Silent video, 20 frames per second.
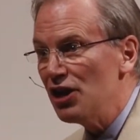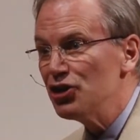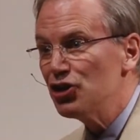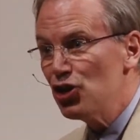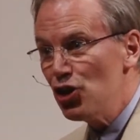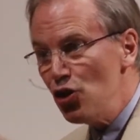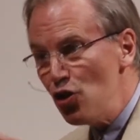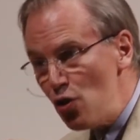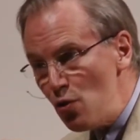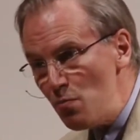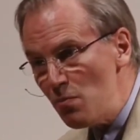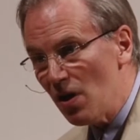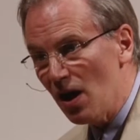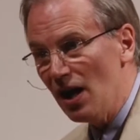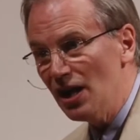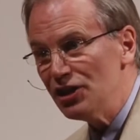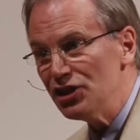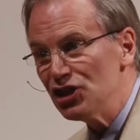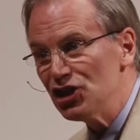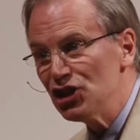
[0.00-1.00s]
too
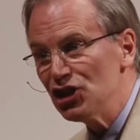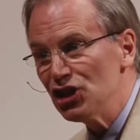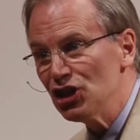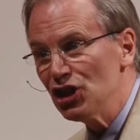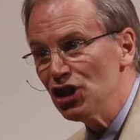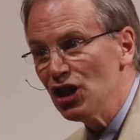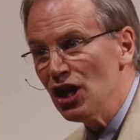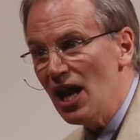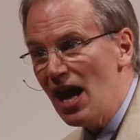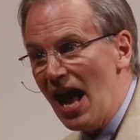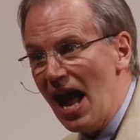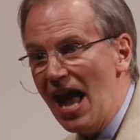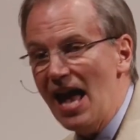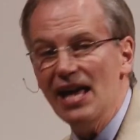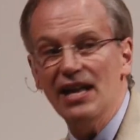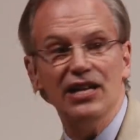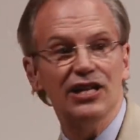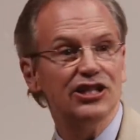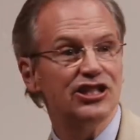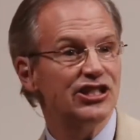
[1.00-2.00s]
much,
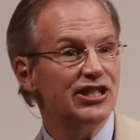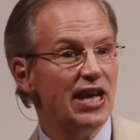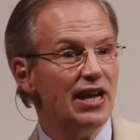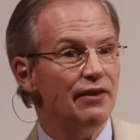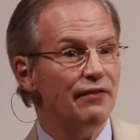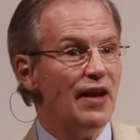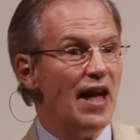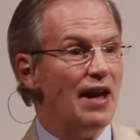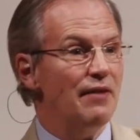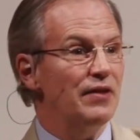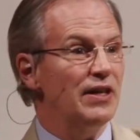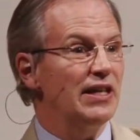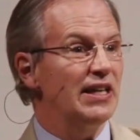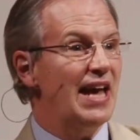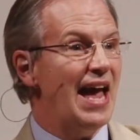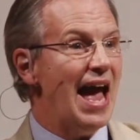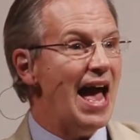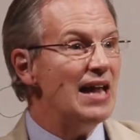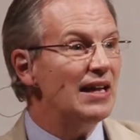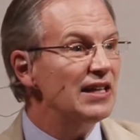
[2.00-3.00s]
and instead of having
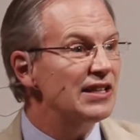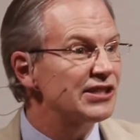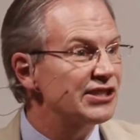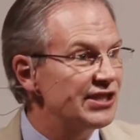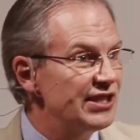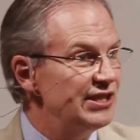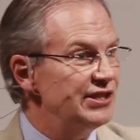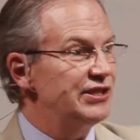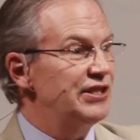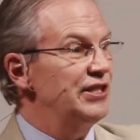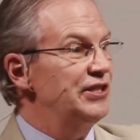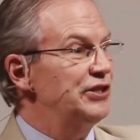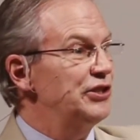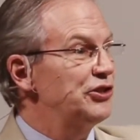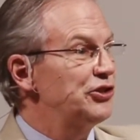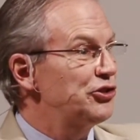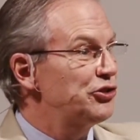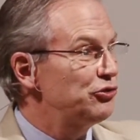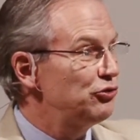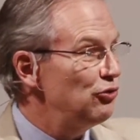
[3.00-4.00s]
galaxies that
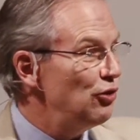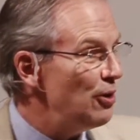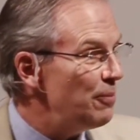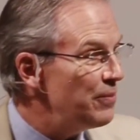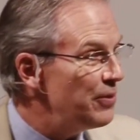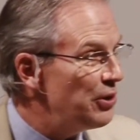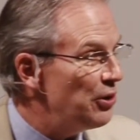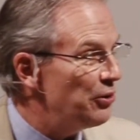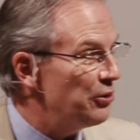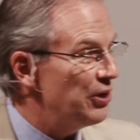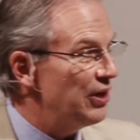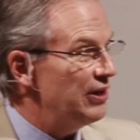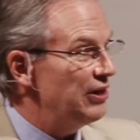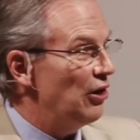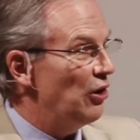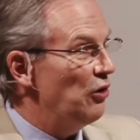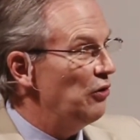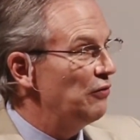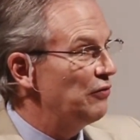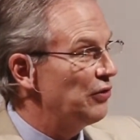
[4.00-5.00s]
distribute it
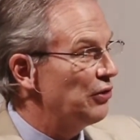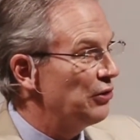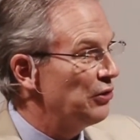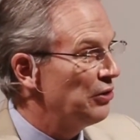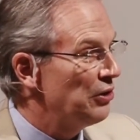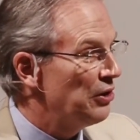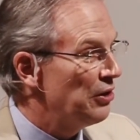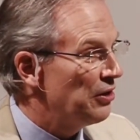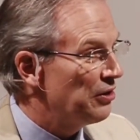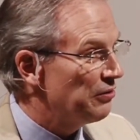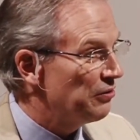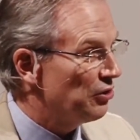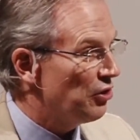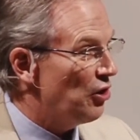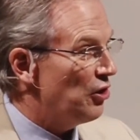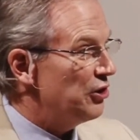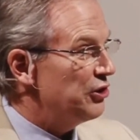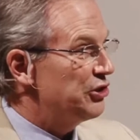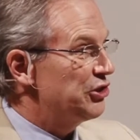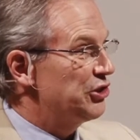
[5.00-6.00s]
over
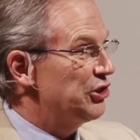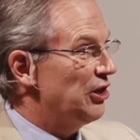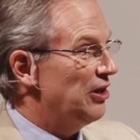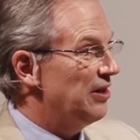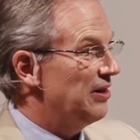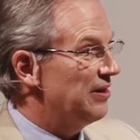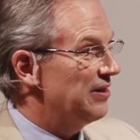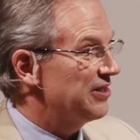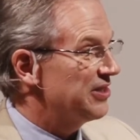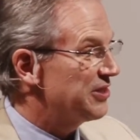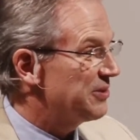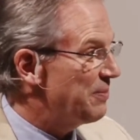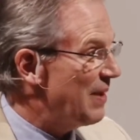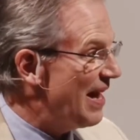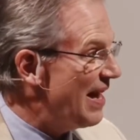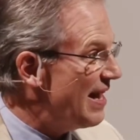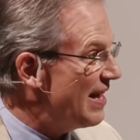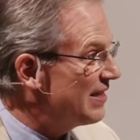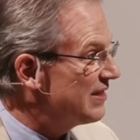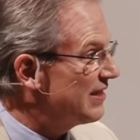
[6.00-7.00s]
large uh,
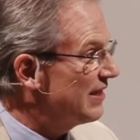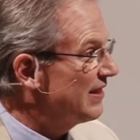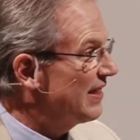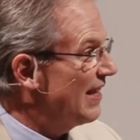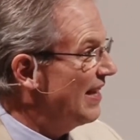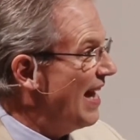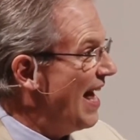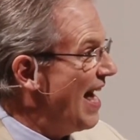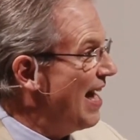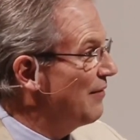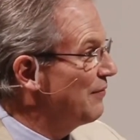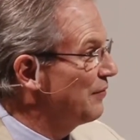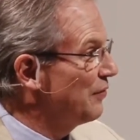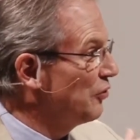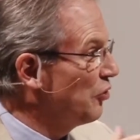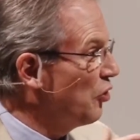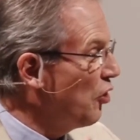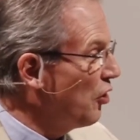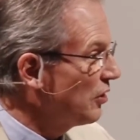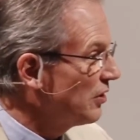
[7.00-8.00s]
spans and can have
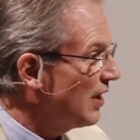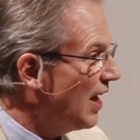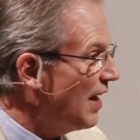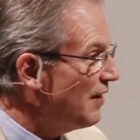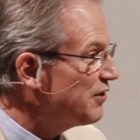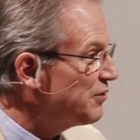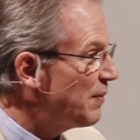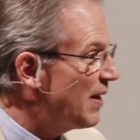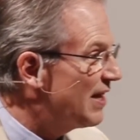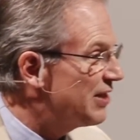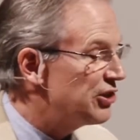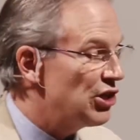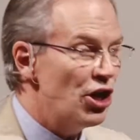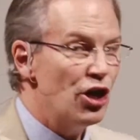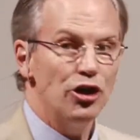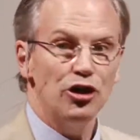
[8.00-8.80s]
long lifespans,